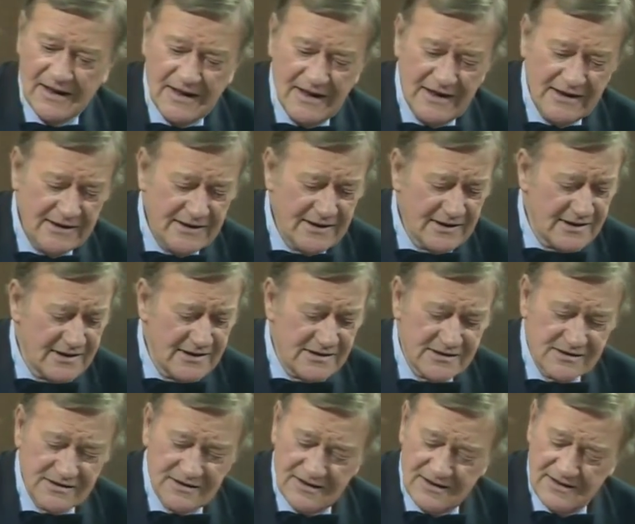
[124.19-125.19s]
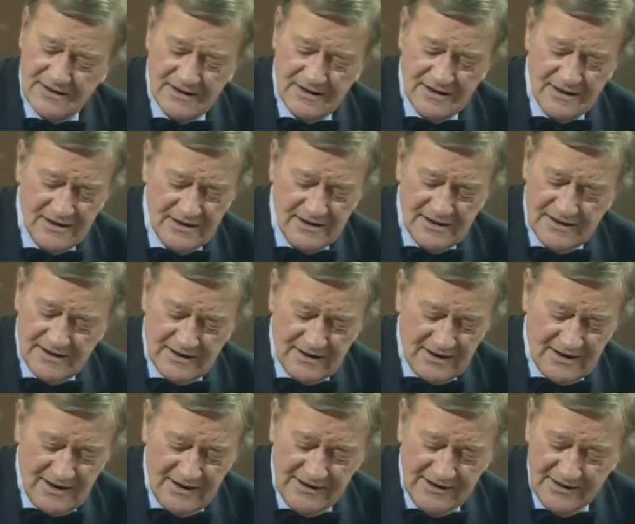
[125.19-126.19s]
I think
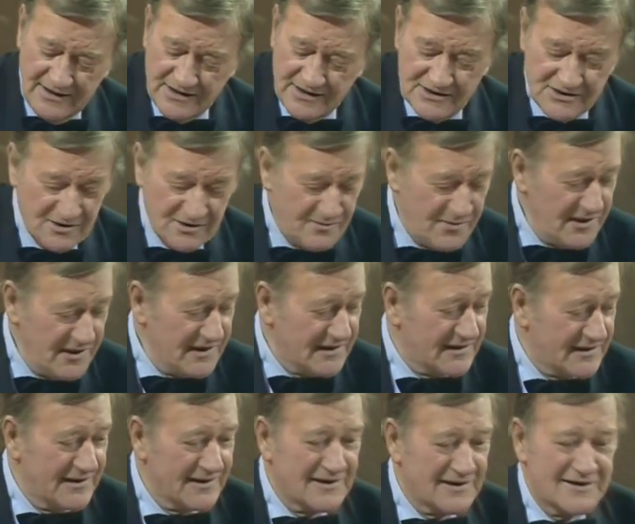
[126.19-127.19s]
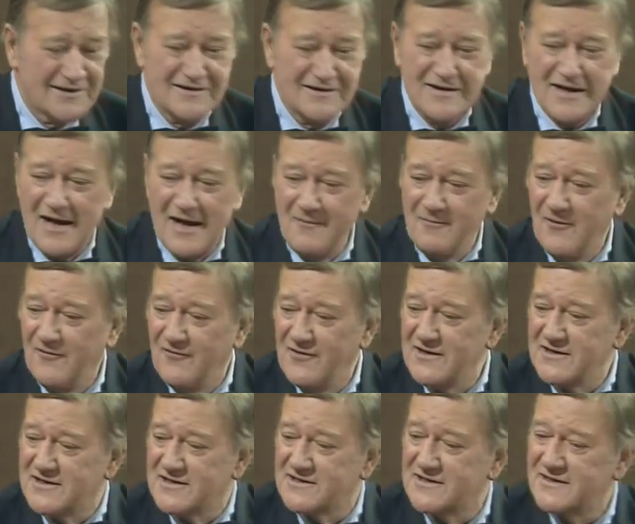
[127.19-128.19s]
he should be at the top of
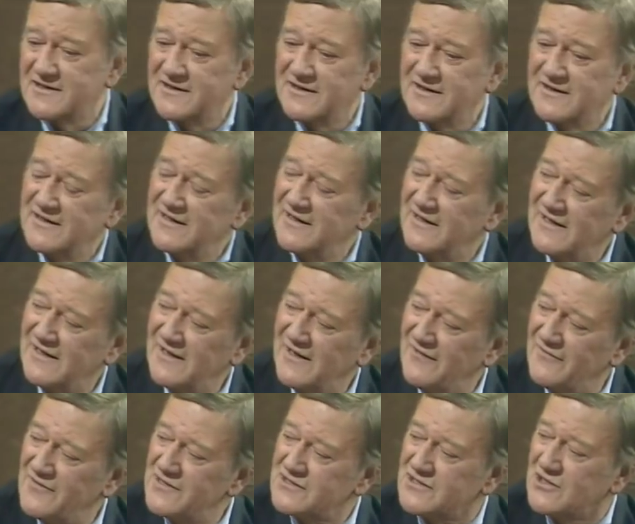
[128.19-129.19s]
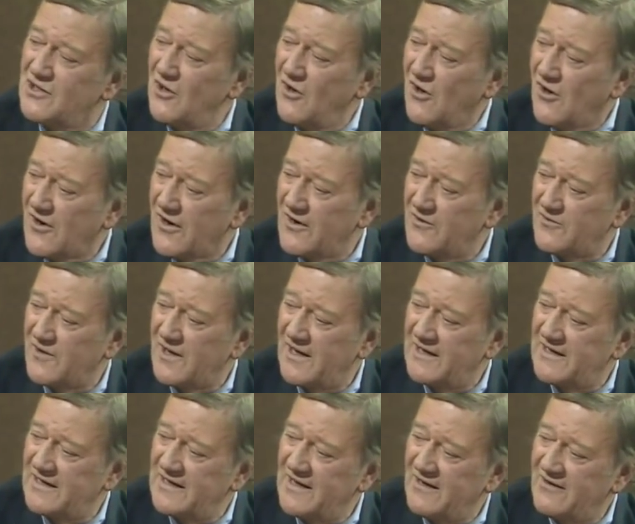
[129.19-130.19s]
his glory
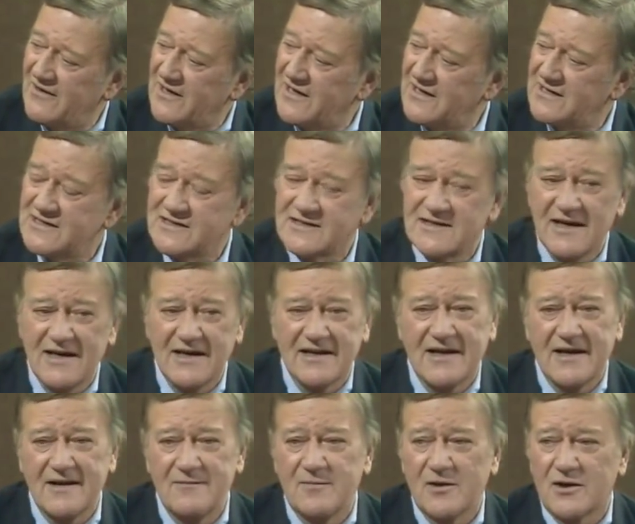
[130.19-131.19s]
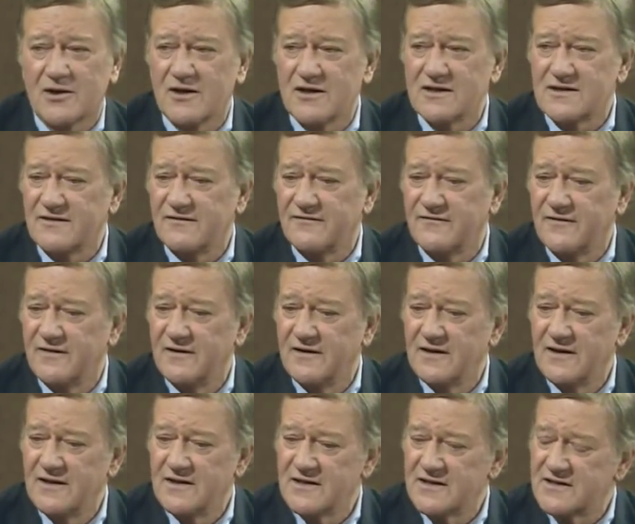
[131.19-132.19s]
right now, and instead of that, because of
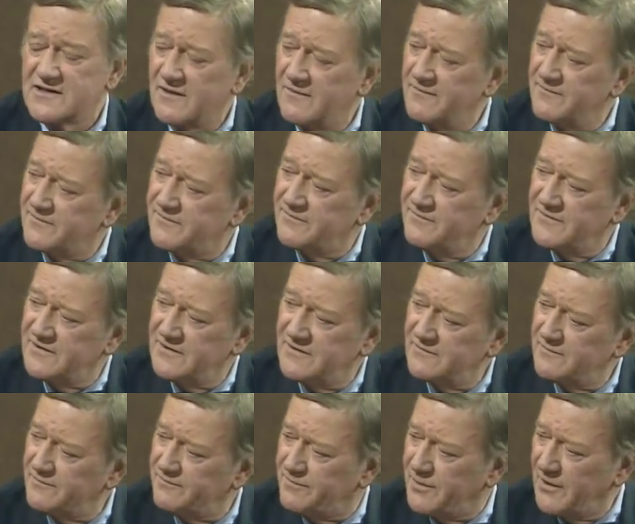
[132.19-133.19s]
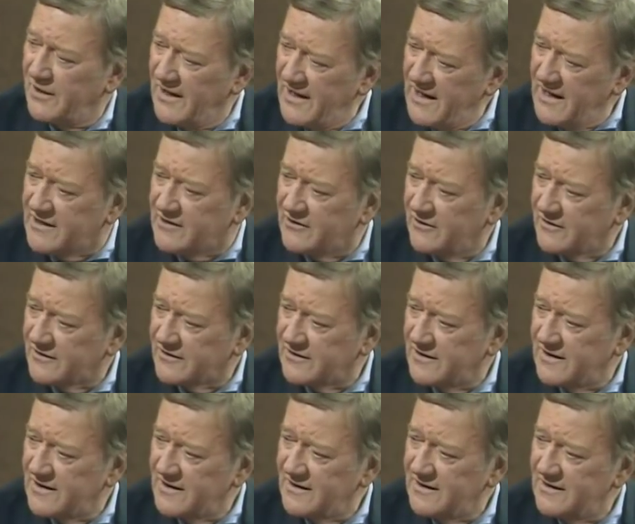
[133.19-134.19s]
some political
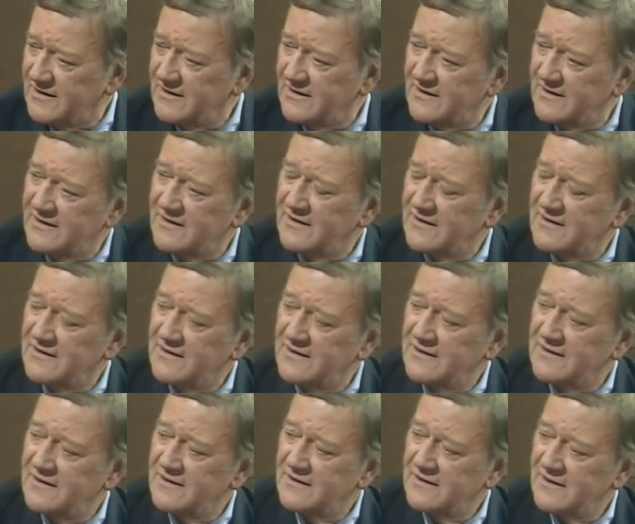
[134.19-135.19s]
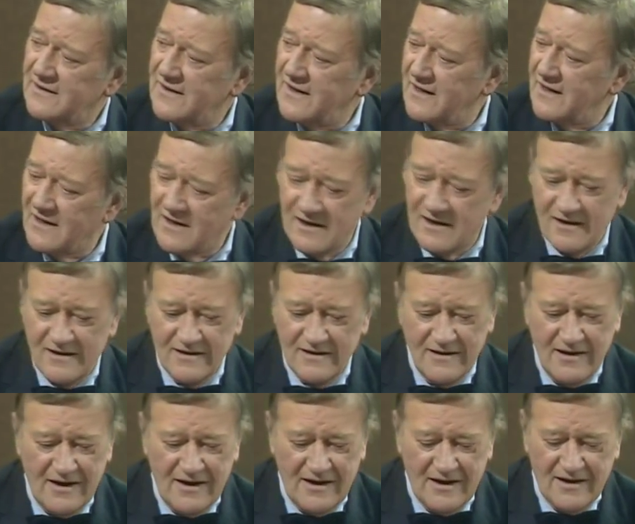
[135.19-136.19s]
thing, they are
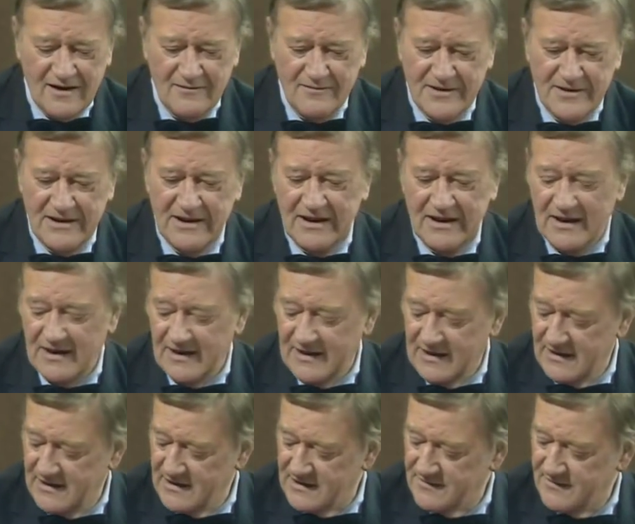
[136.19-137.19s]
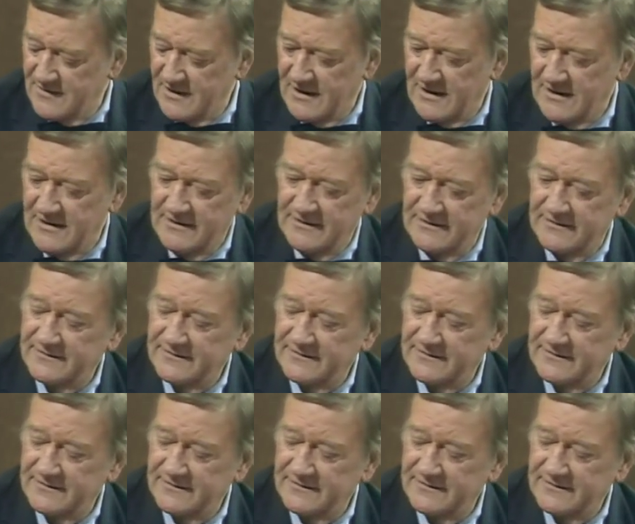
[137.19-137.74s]
belittling this man.